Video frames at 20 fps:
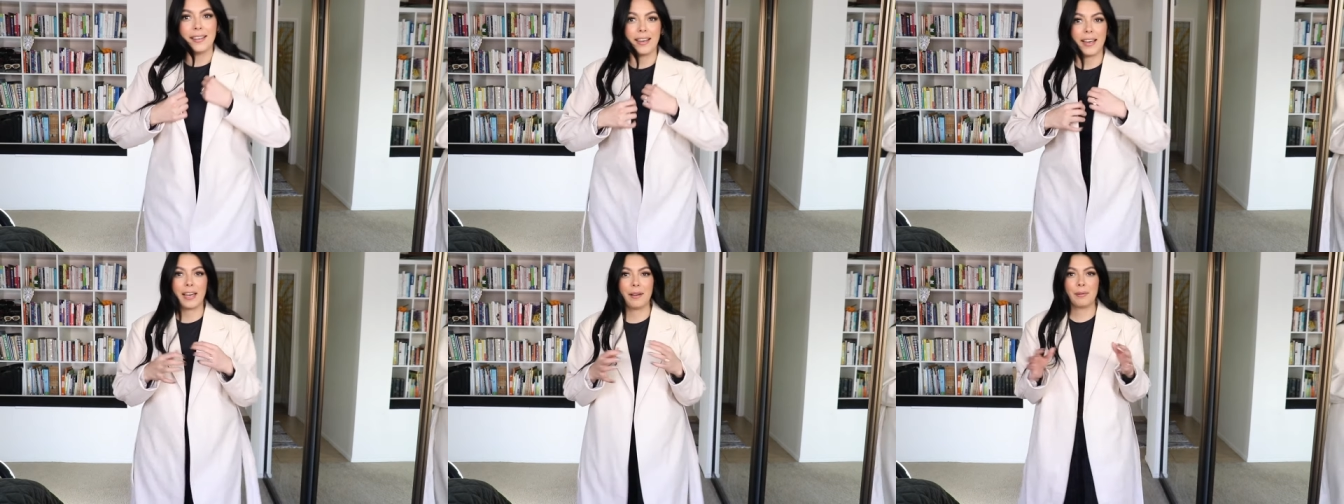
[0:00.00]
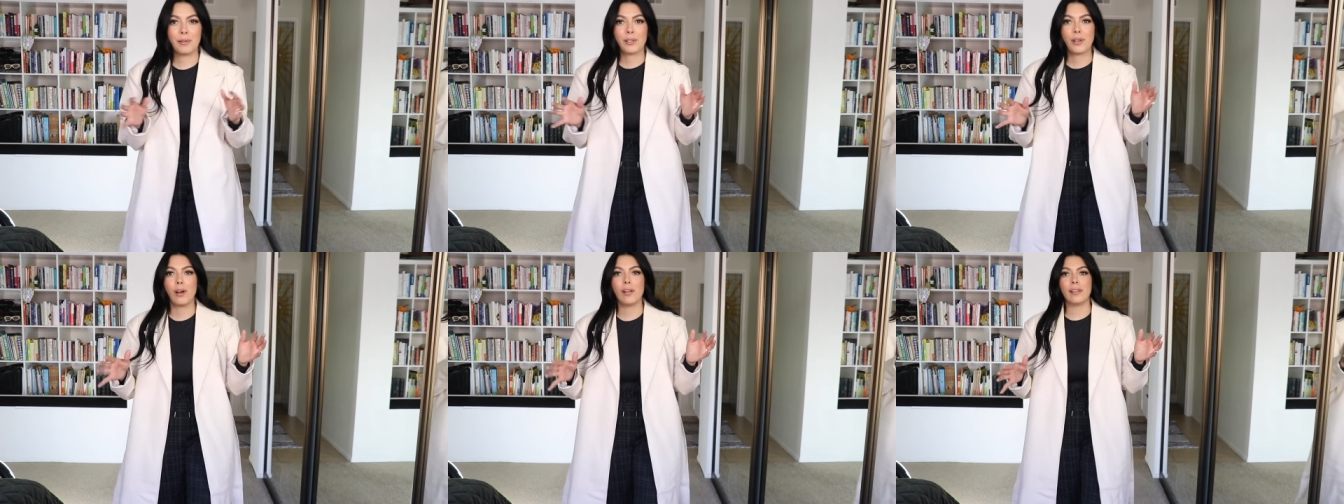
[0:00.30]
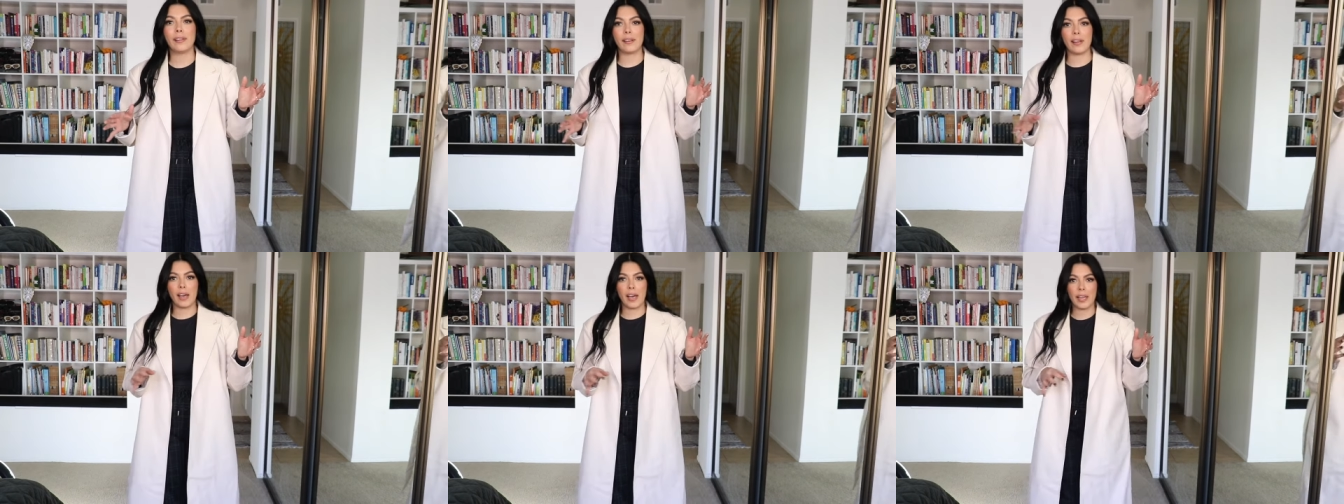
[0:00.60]
I would
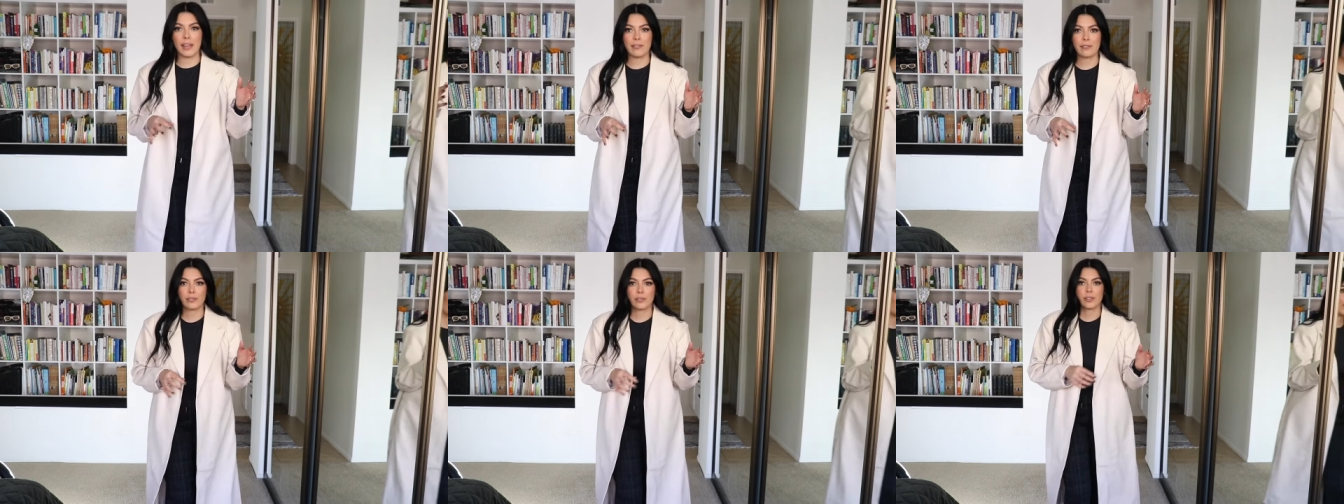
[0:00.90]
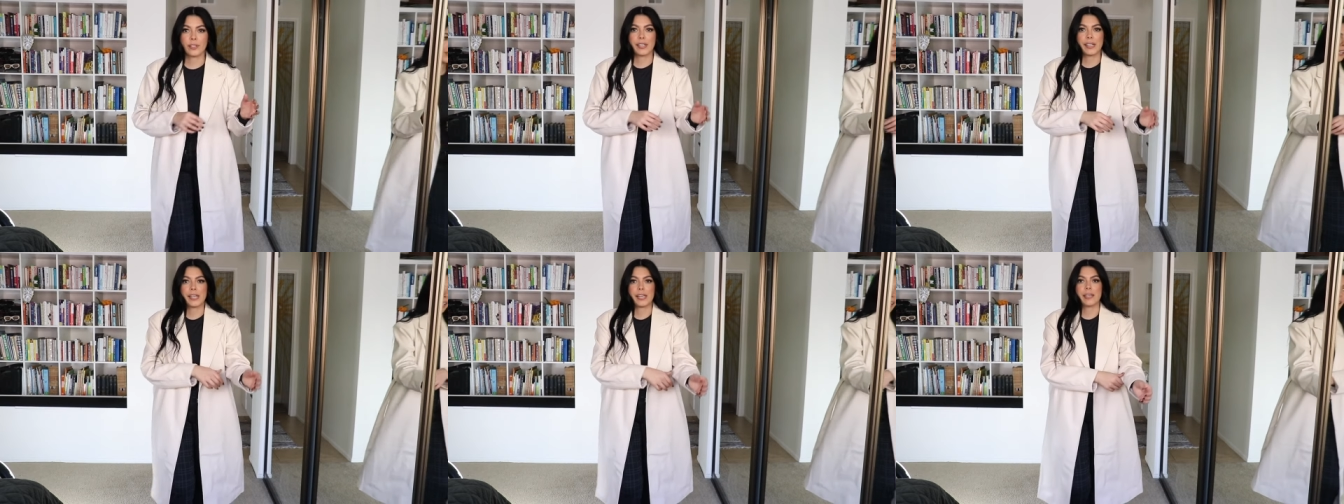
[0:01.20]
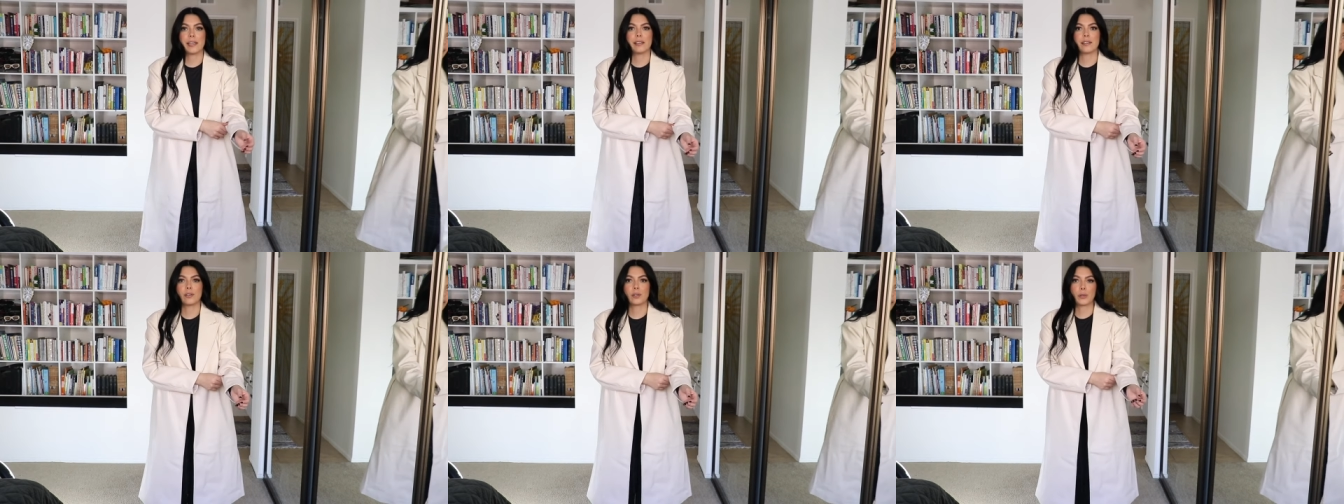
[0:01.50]
call it
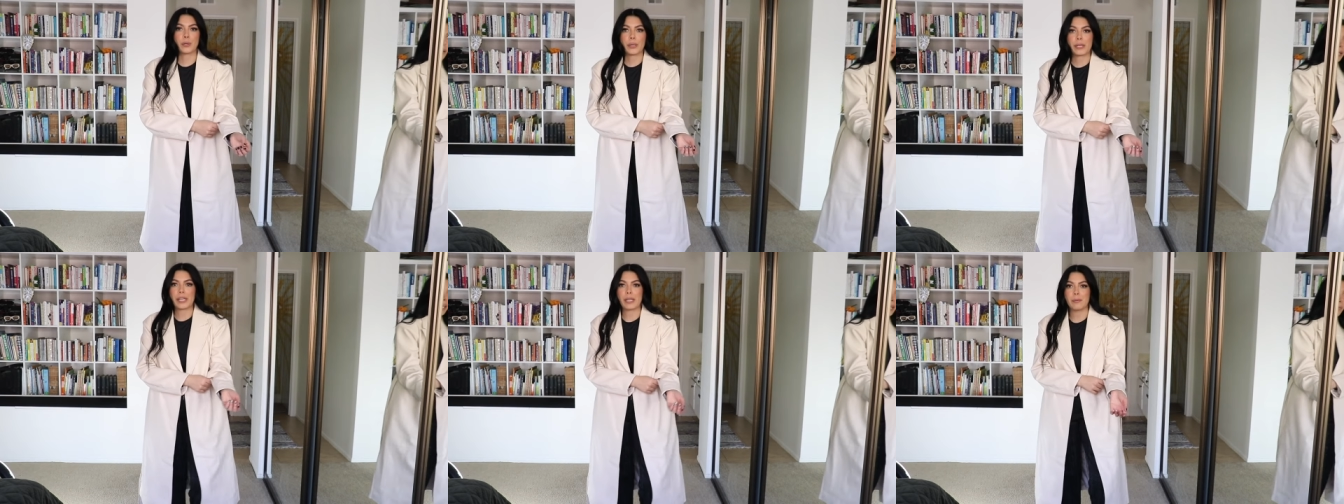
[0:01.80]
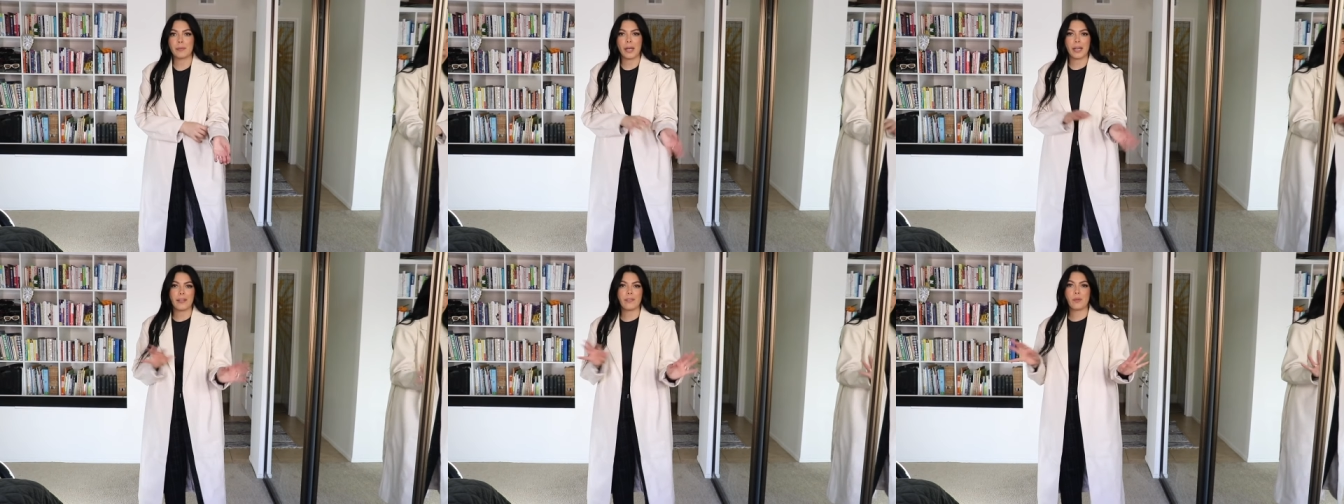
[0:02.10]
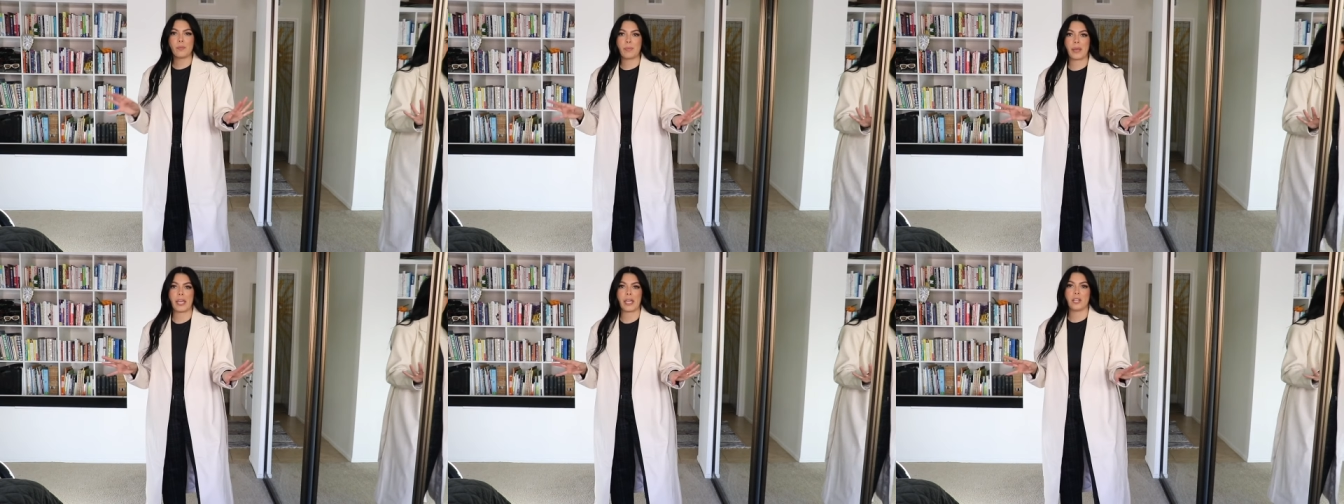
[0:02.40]
ivory, cream, not
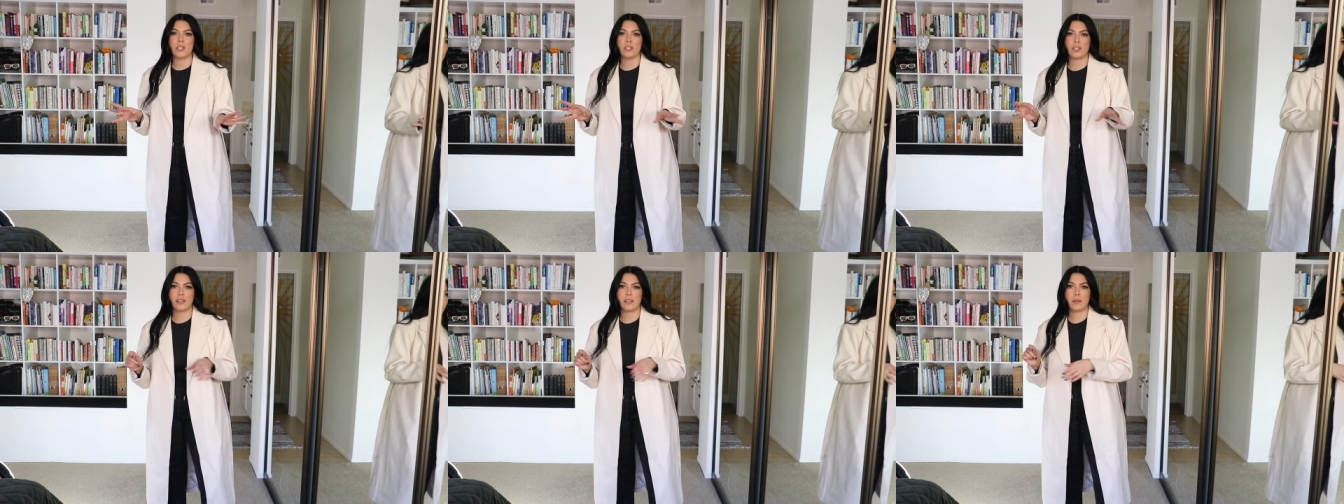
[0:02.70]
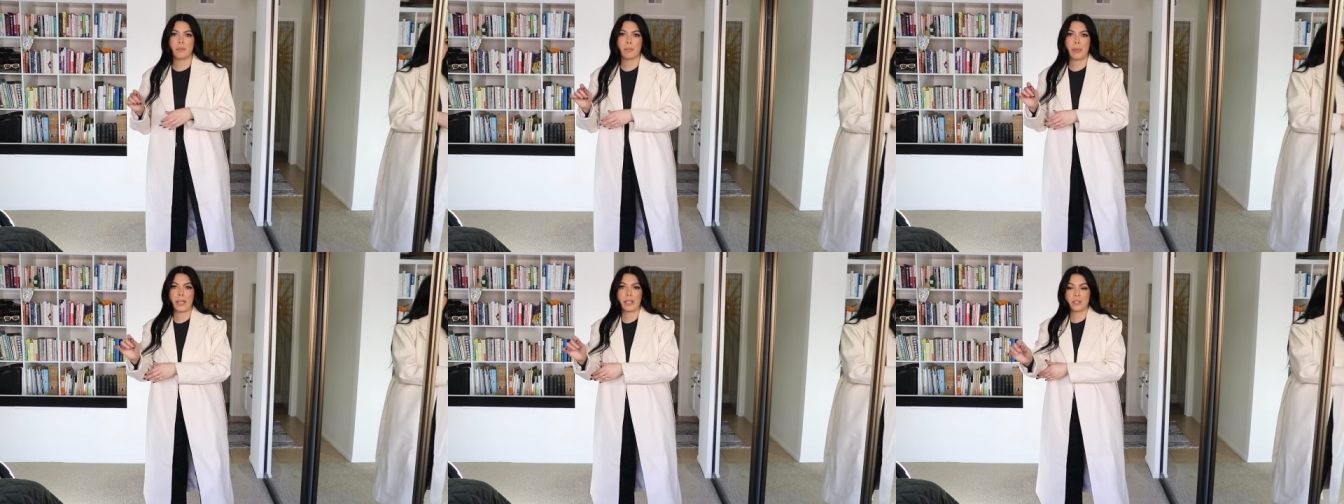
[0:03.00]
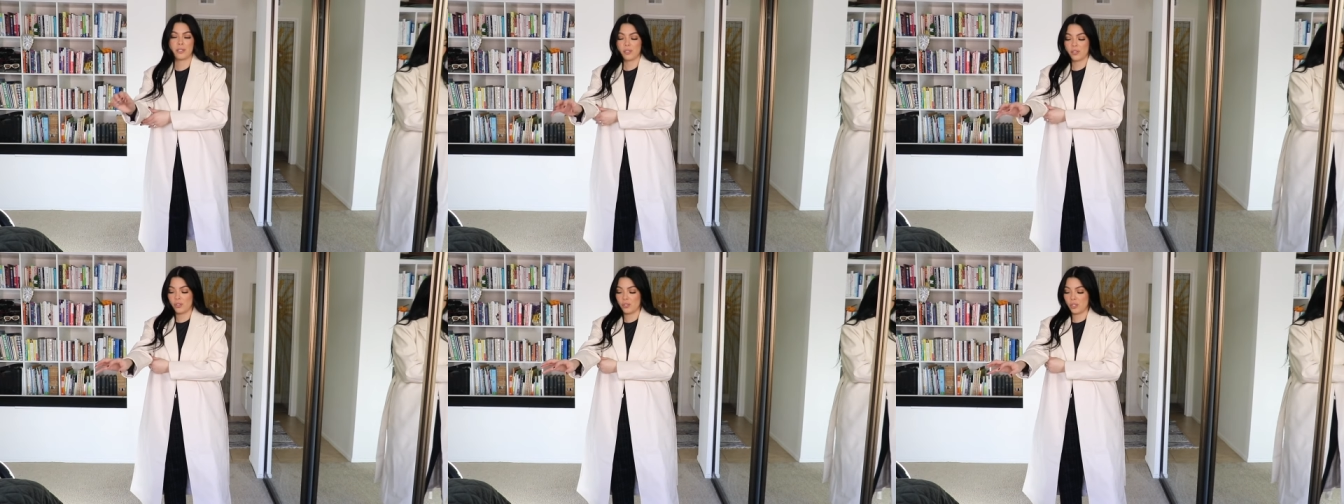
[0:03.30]
even beige. I think
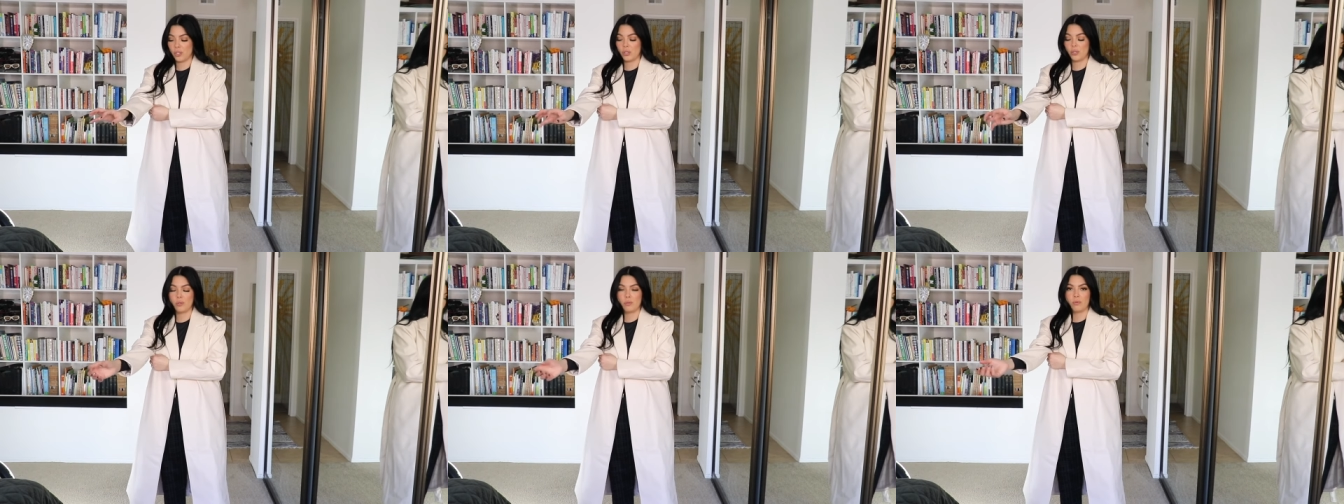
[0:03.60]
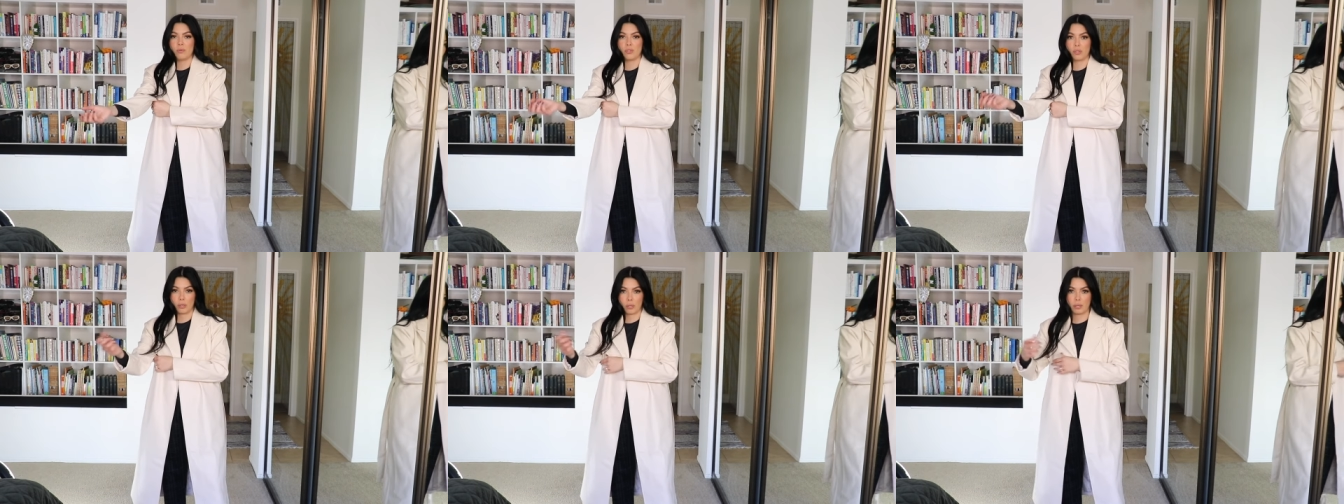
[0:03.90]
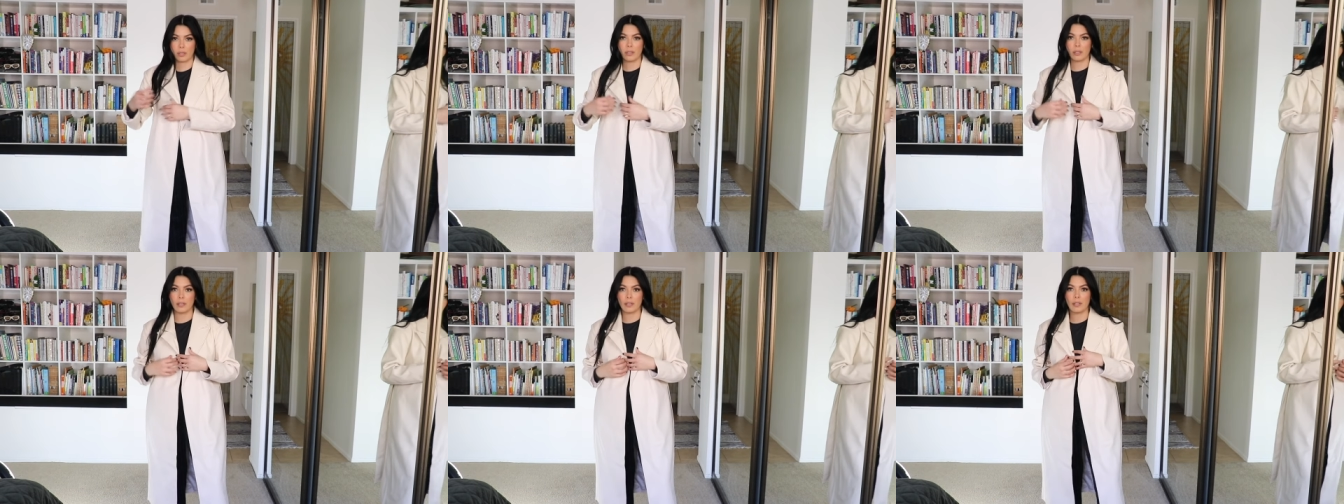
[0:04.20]
beige is too
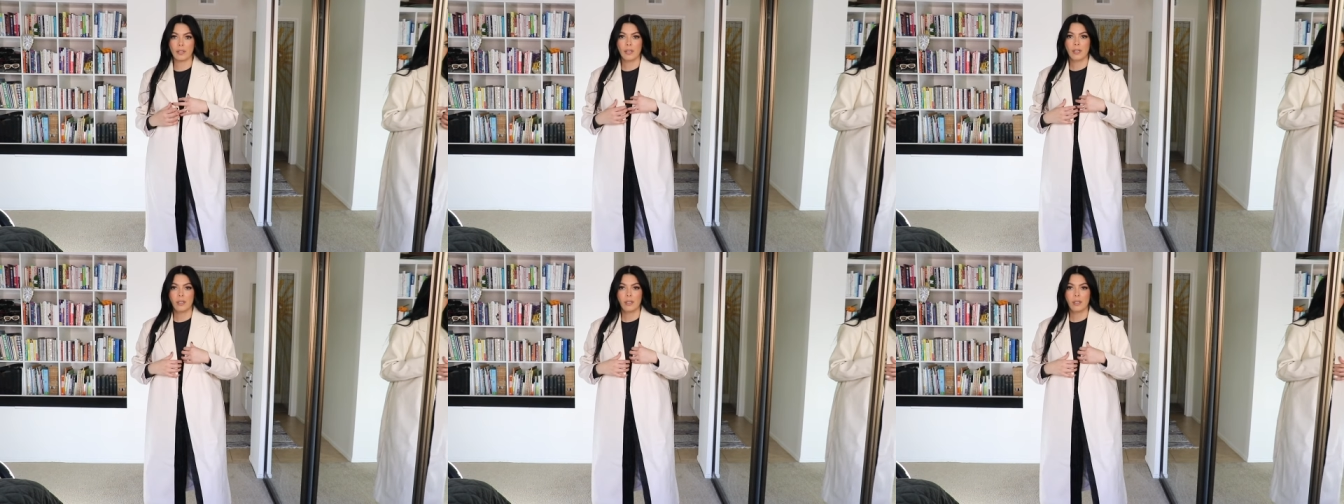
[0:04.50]
dark.